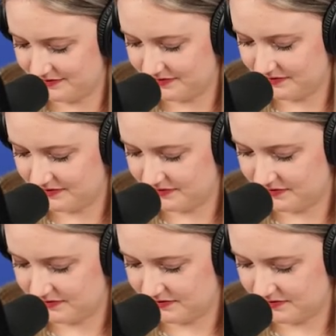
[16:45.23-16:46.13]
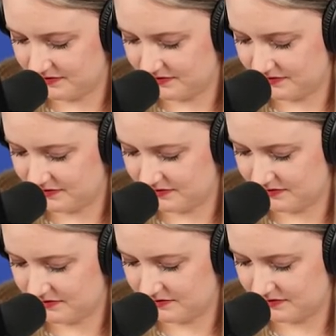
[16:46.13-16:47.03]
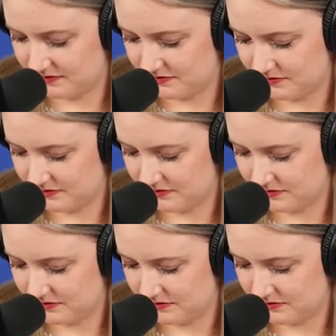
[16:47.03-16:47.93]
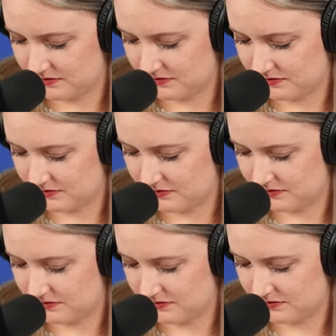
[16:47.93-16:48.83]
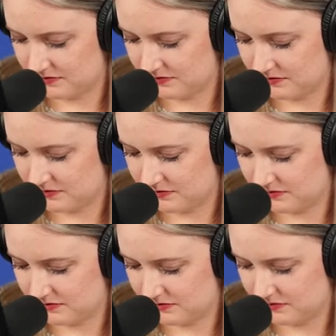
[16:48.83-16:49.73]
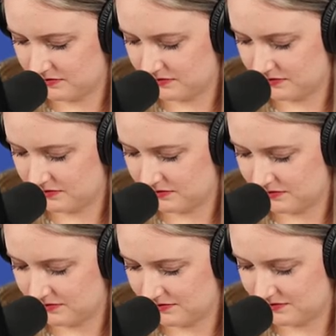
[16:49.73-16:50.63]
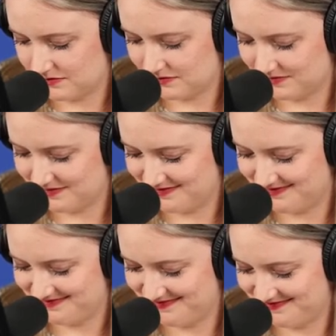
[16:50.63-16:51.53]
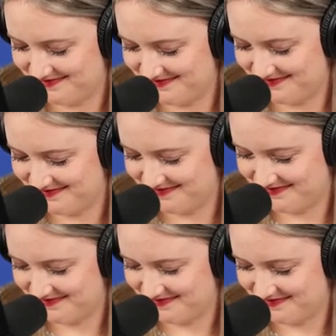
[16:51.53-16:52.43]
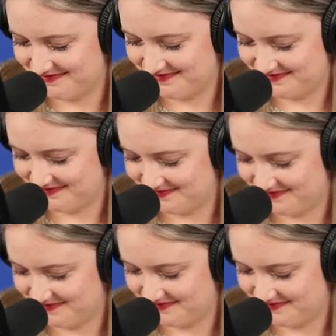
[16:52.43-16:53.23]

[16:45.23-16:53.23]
(not speaking)